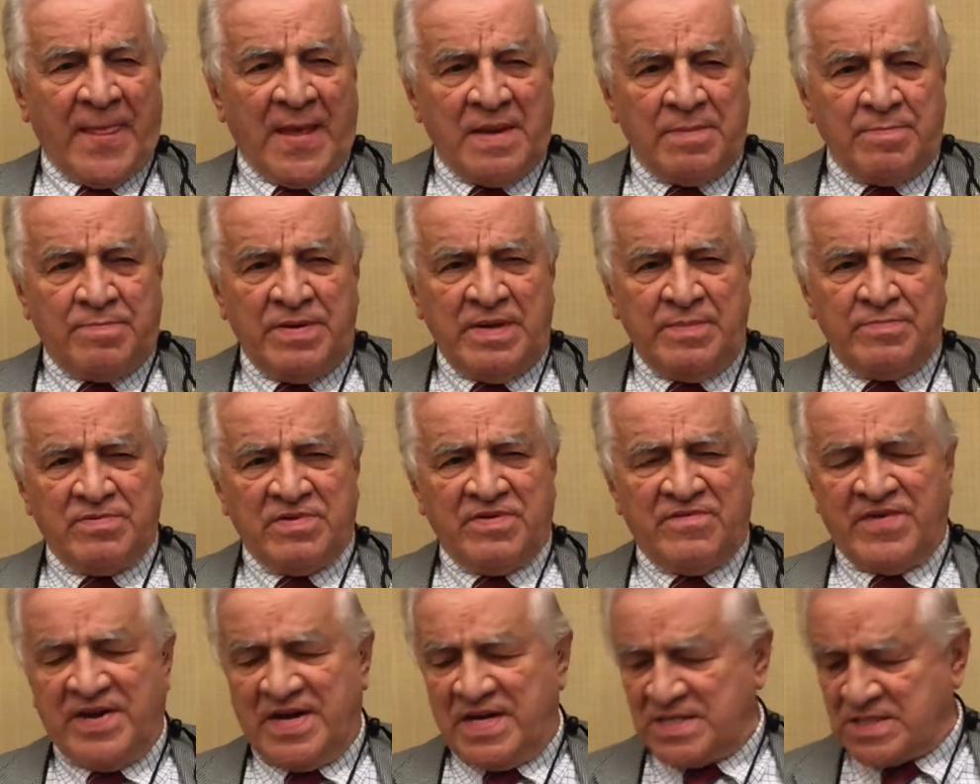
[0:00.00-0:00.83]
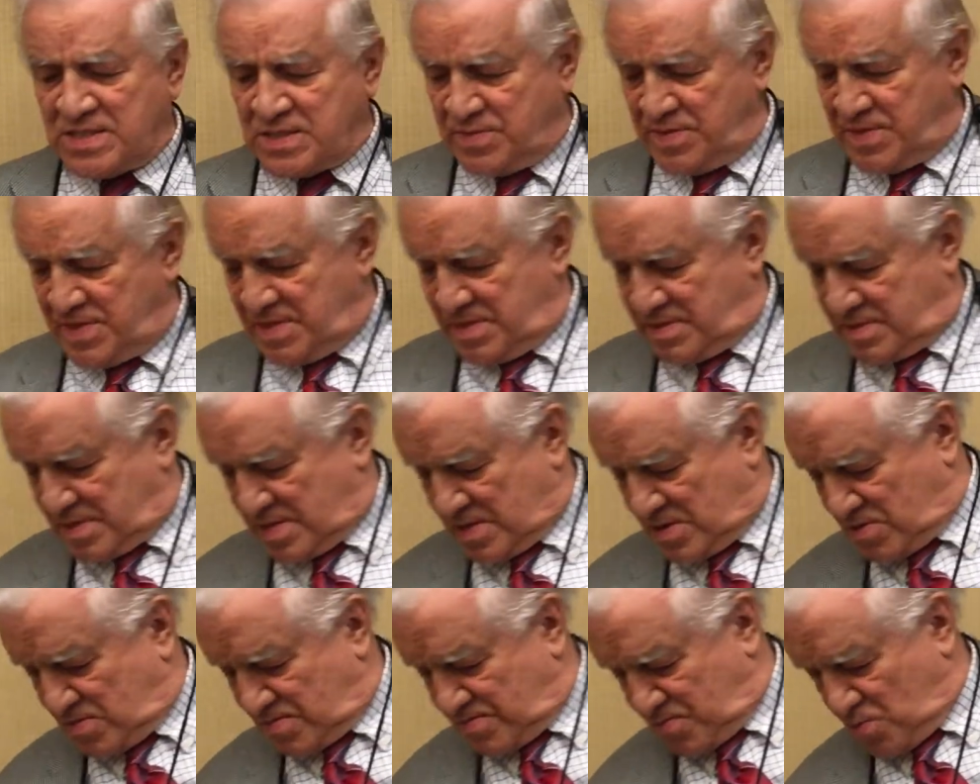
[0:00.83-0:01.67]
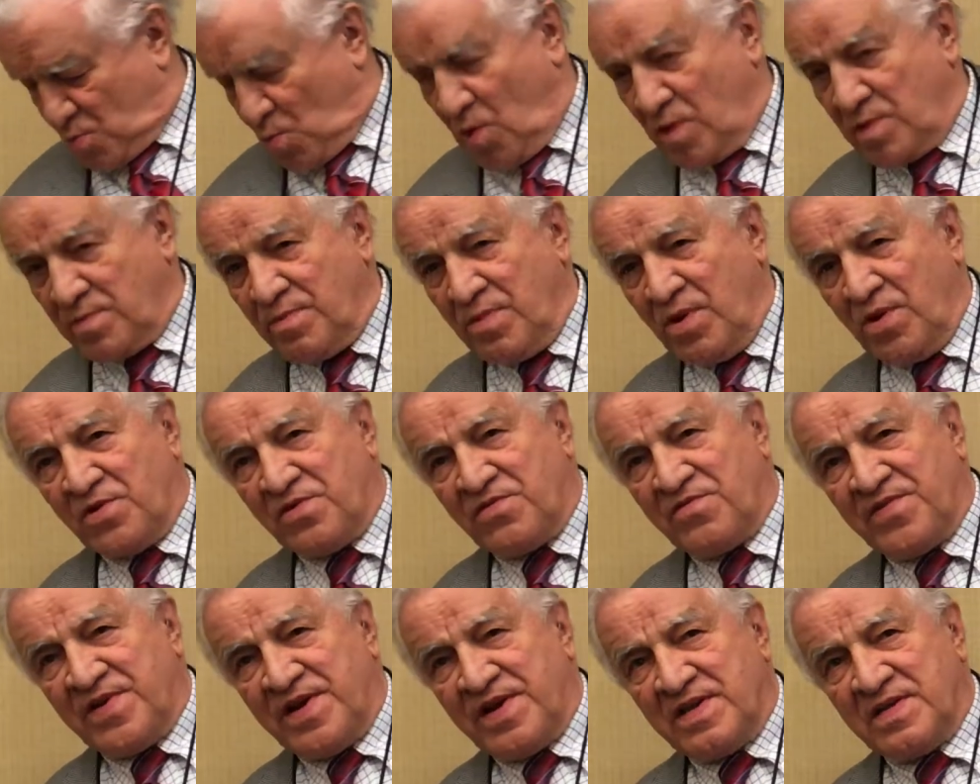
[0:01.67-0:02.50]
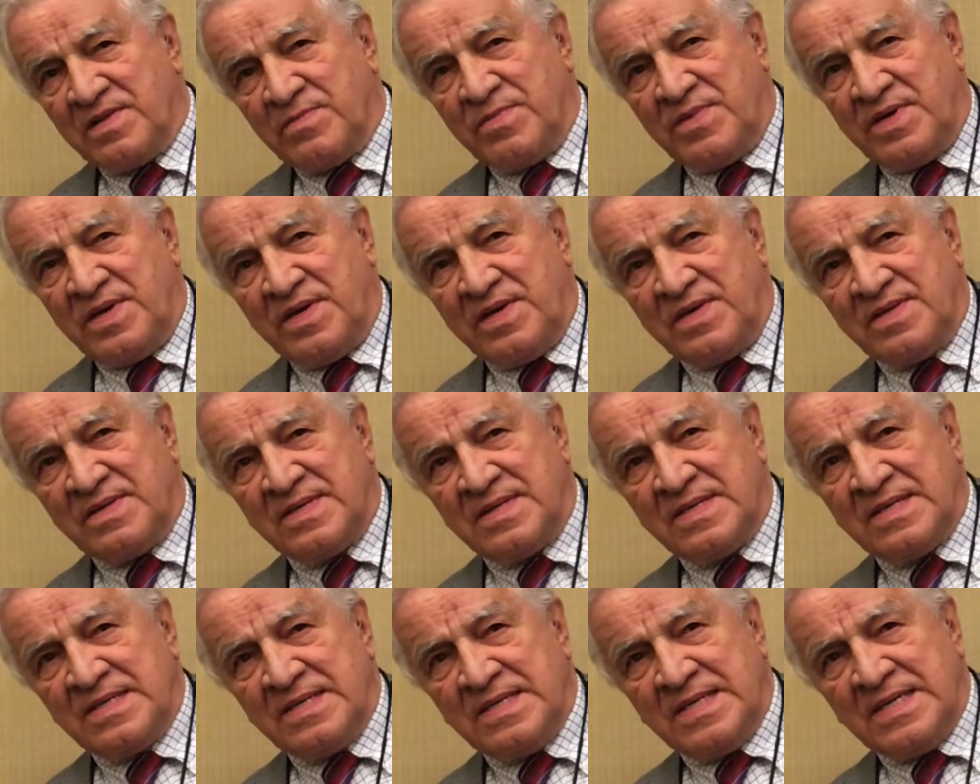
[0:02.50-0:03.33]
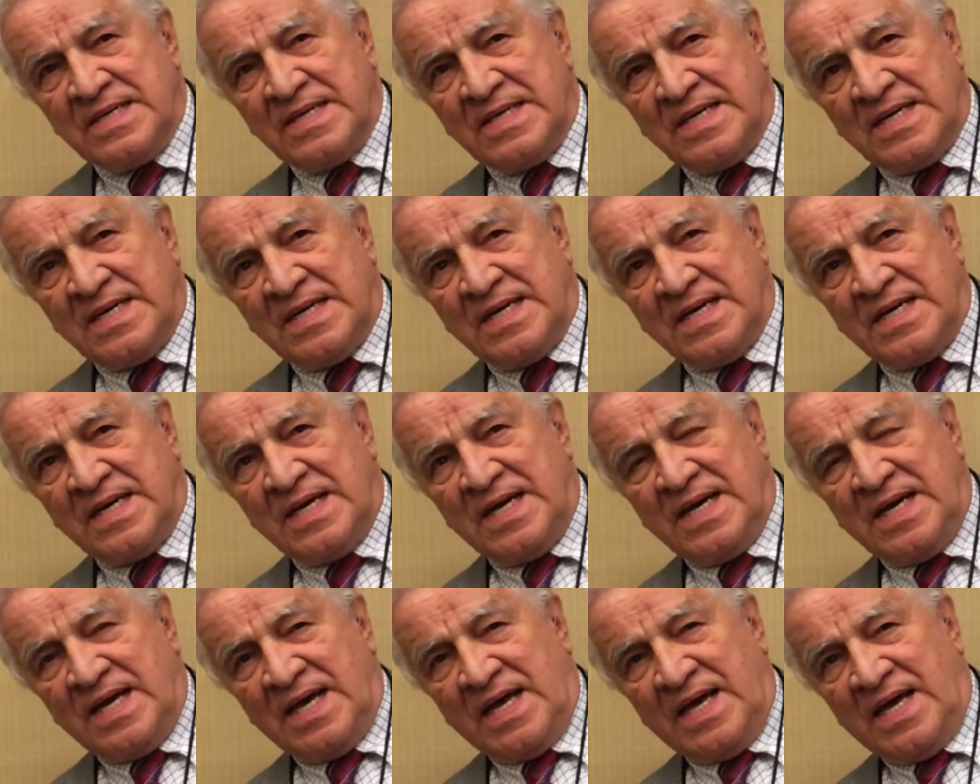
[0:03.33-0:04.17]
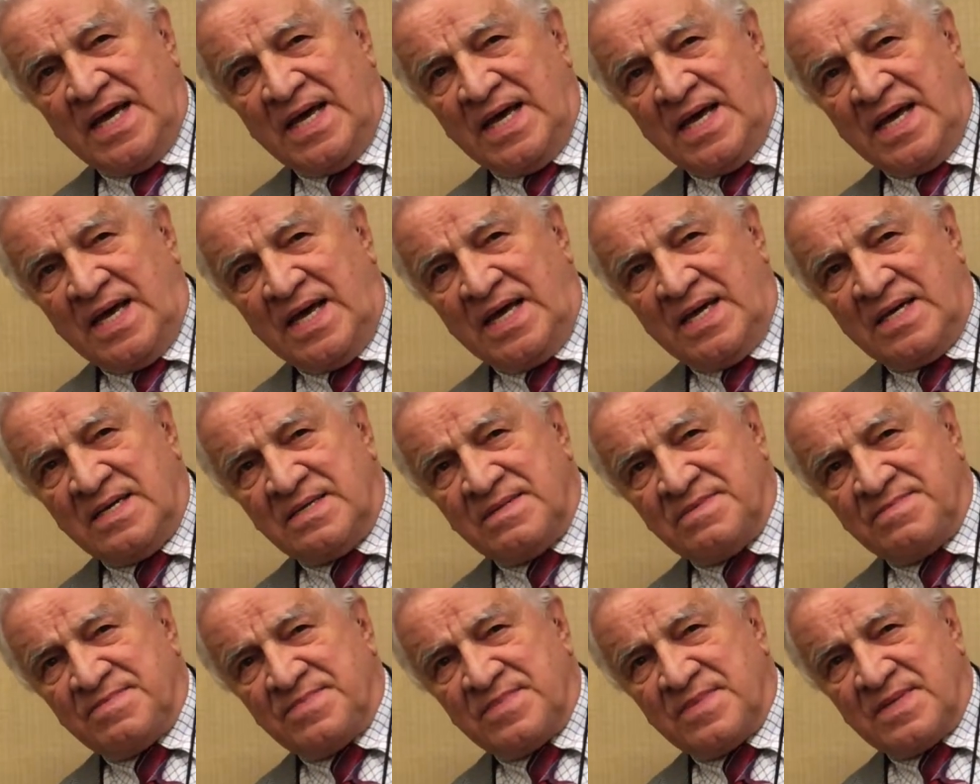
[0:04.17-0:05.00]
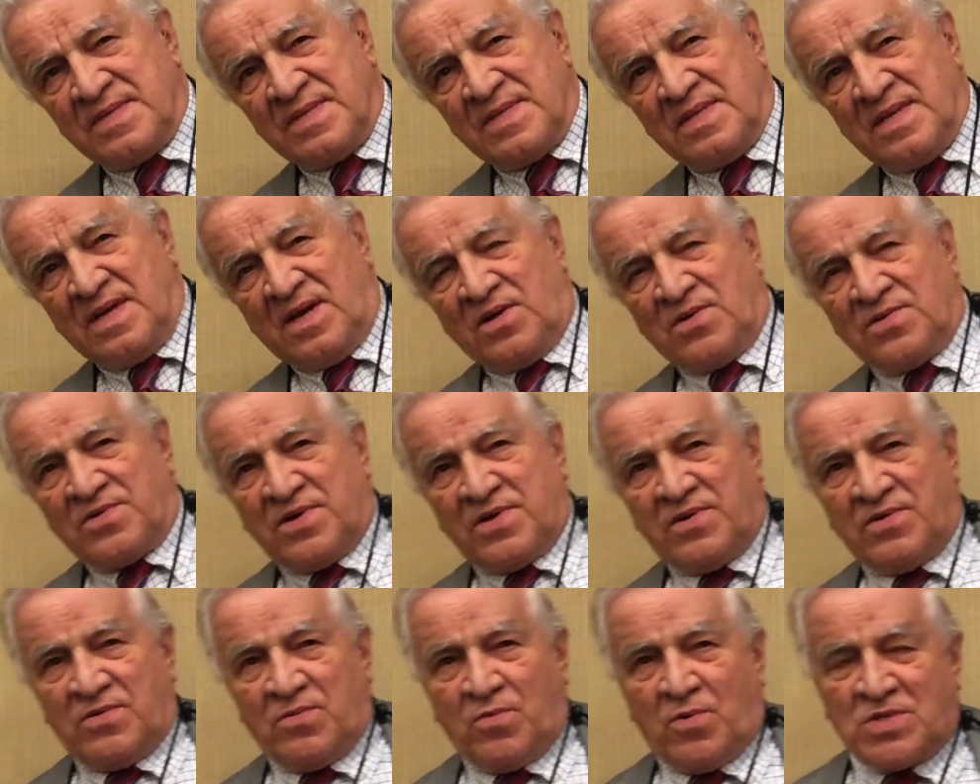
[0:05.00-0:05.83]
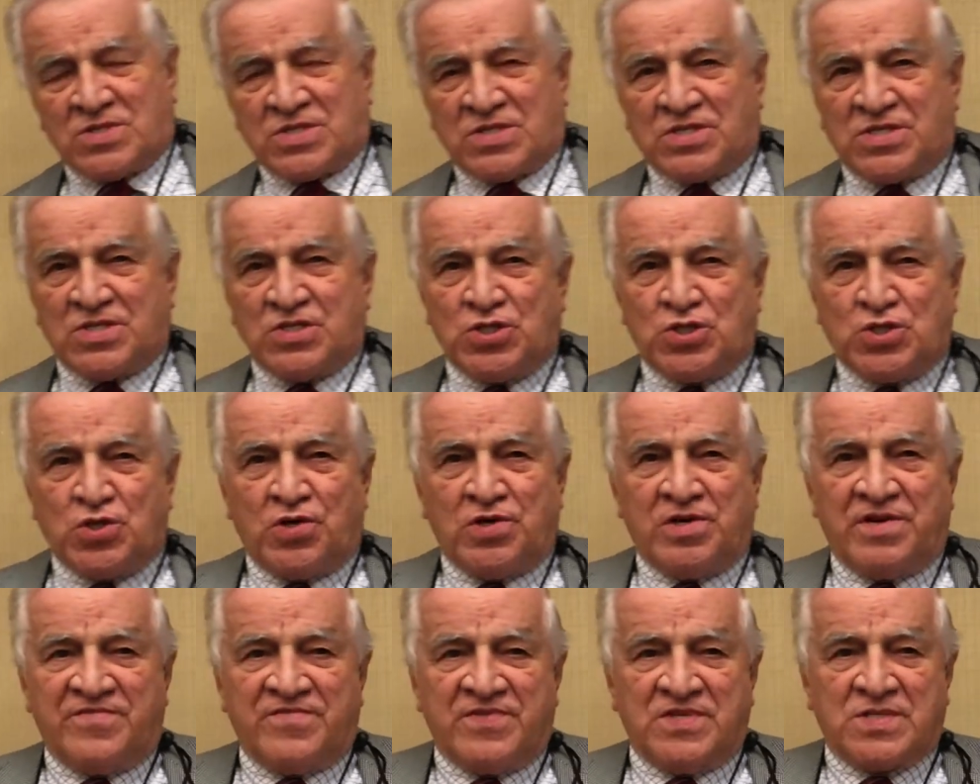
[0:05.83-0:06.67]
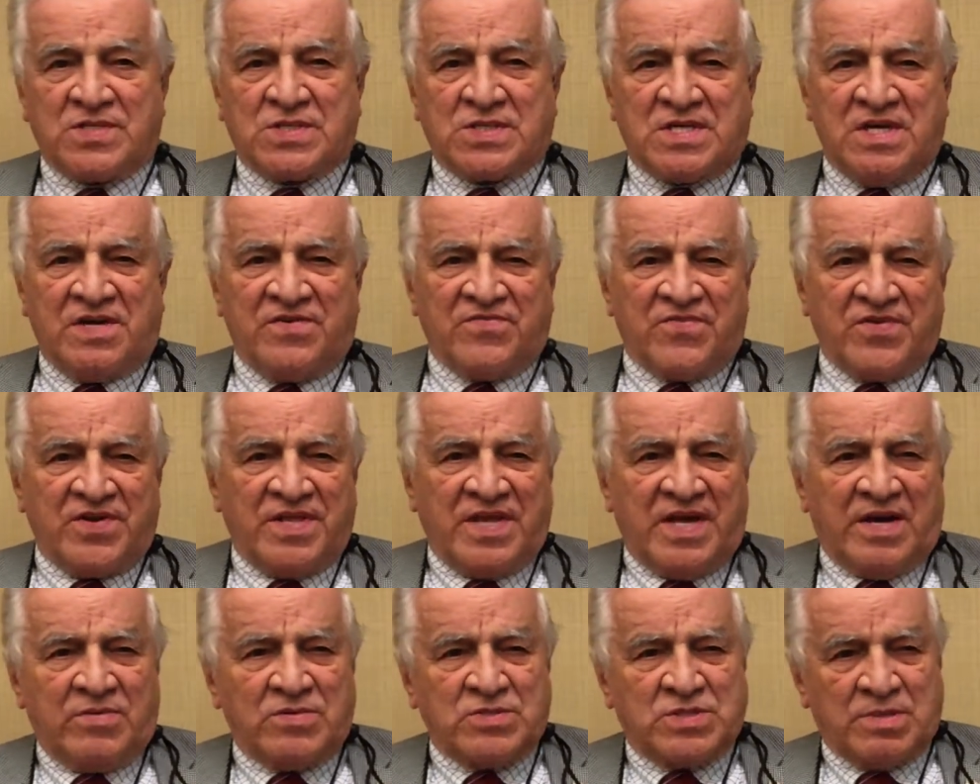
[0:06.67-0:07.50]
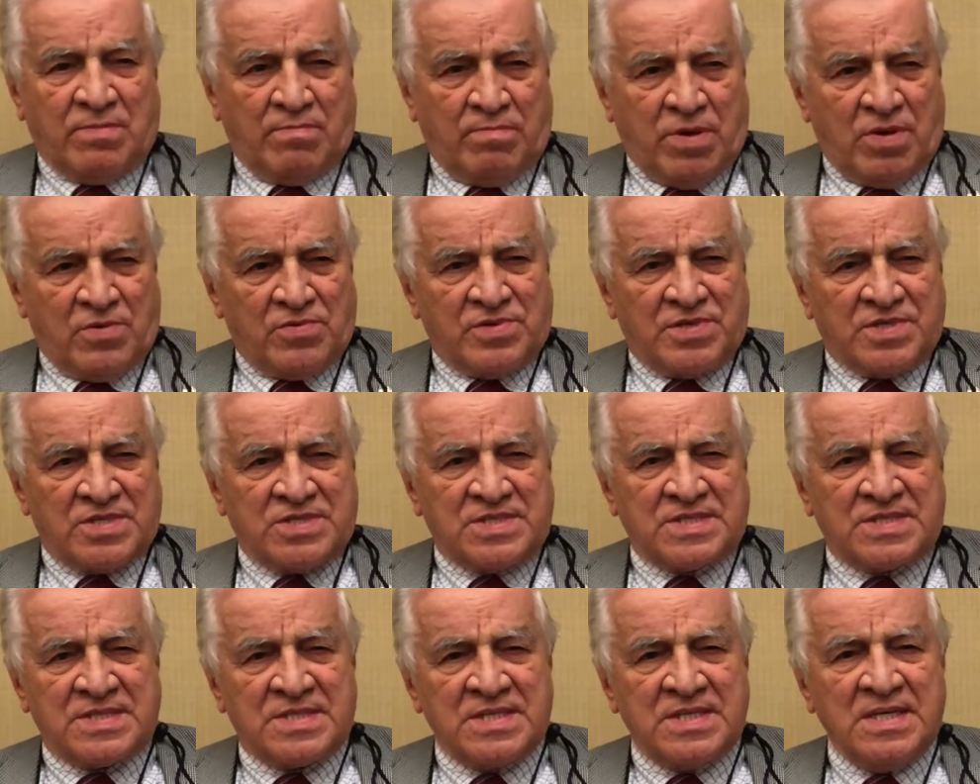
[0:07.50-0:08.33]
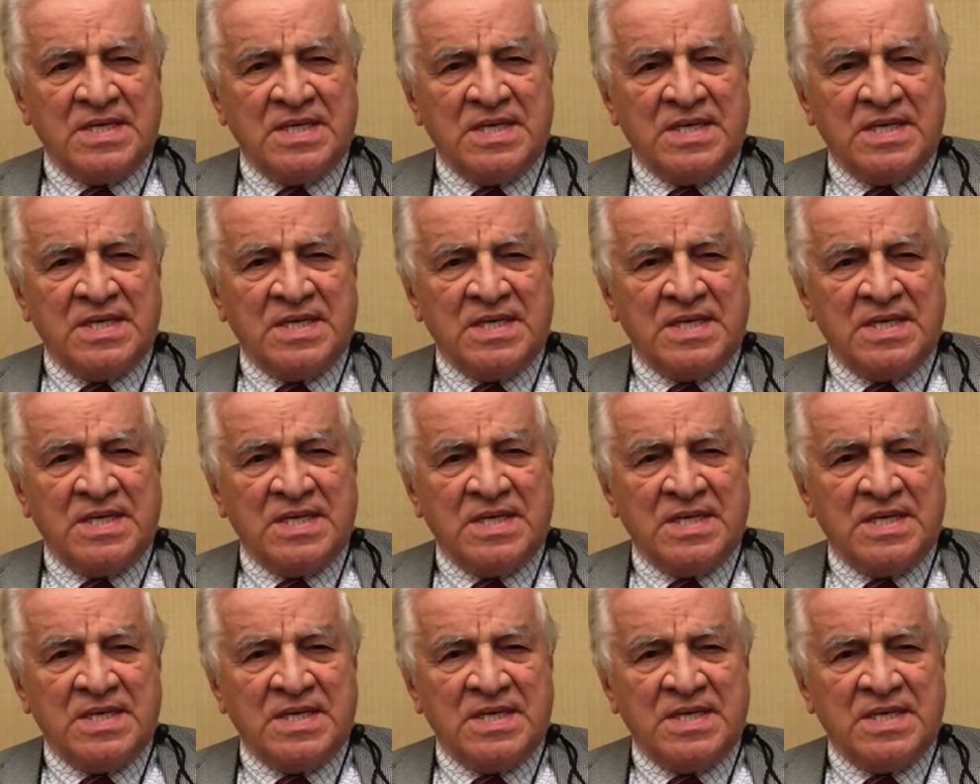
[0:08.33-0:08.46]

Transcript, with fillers: And people have asked me, you know, what motivated me. And although it wasn't the joy of discovery, that was a bonus.